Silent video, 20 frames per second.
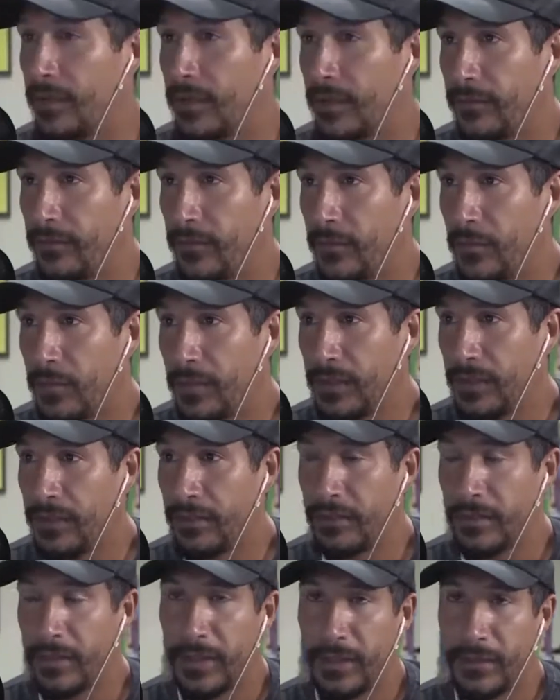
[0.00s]
if you want to
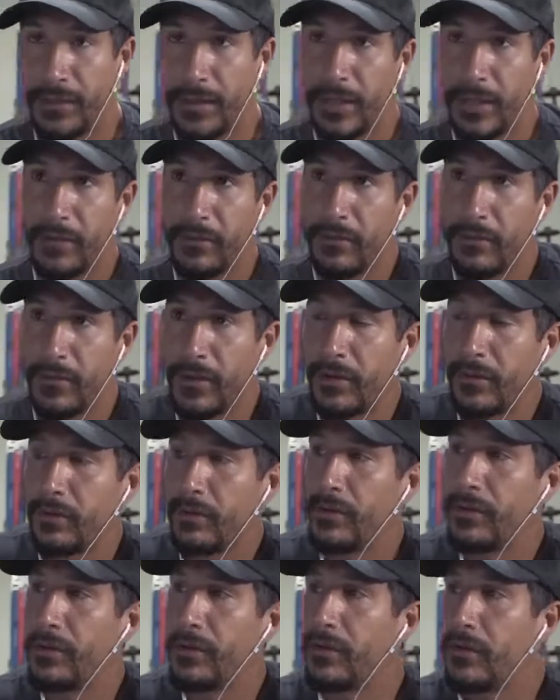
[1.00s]
go down that
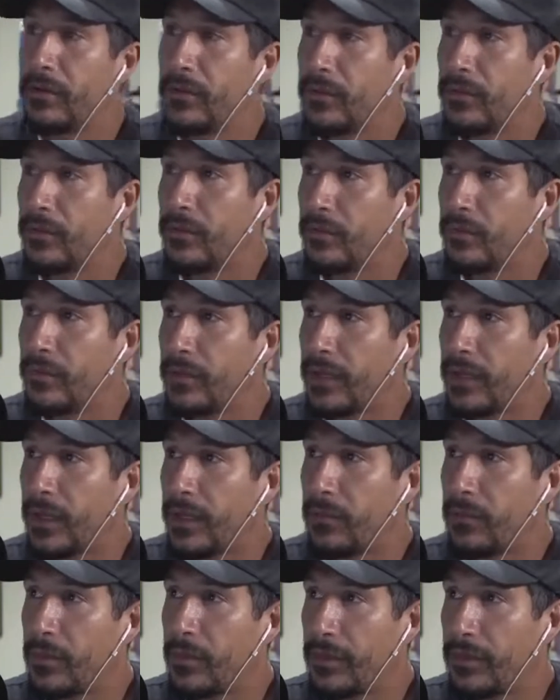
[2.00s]
road,
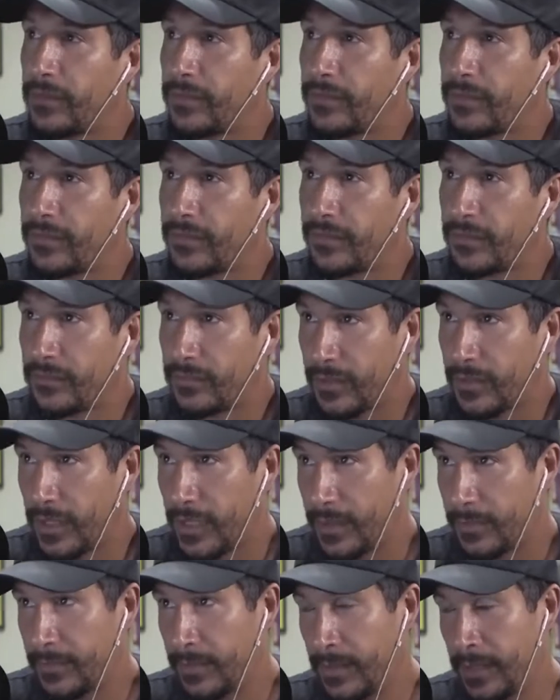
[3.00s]
kind of what you just
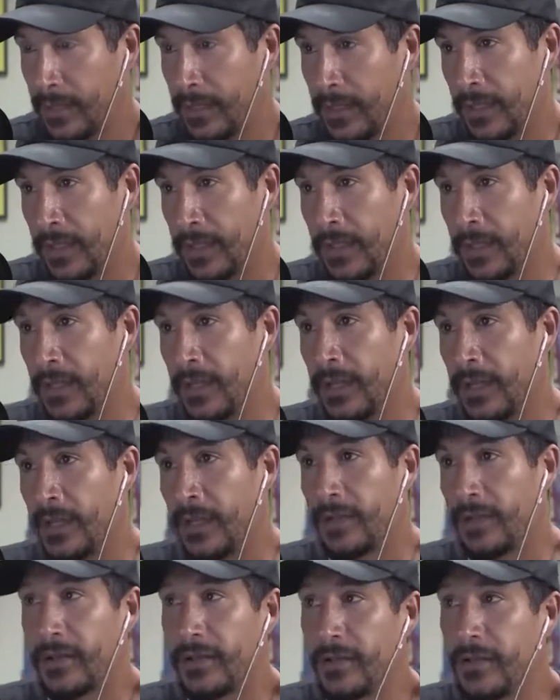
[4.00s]
described,
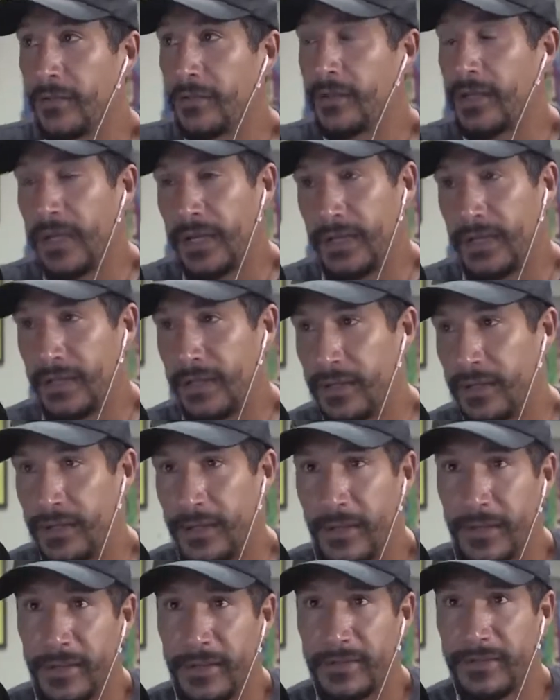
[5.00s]
then you've got to
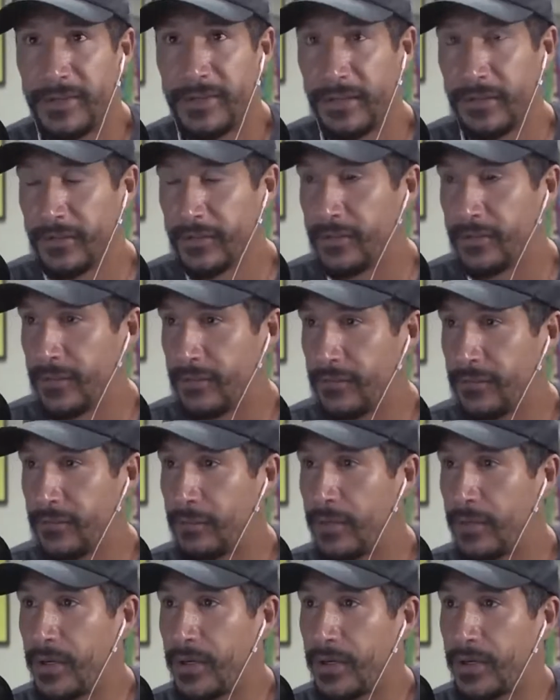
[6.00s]
set yourself
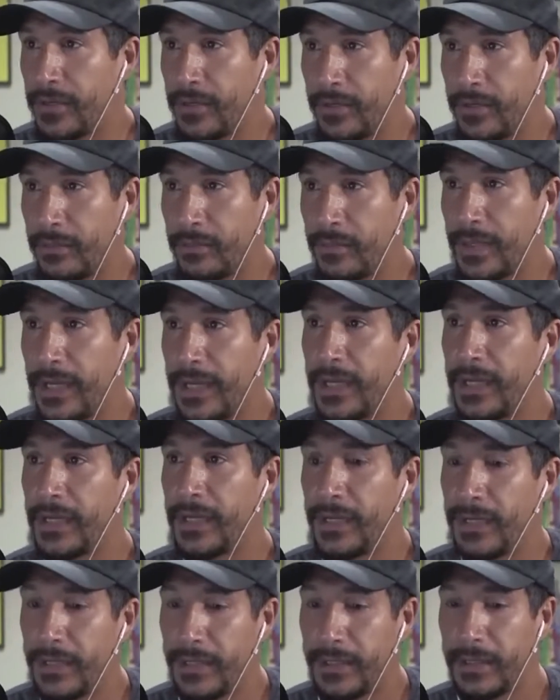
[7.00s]
apart
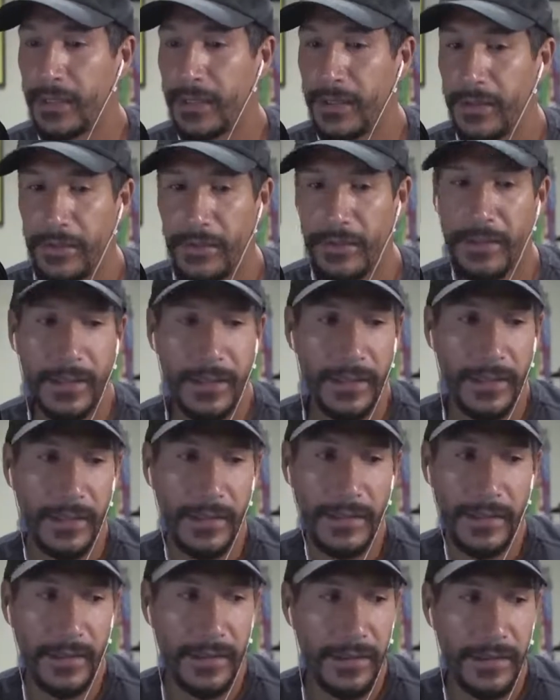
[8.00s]
by clearly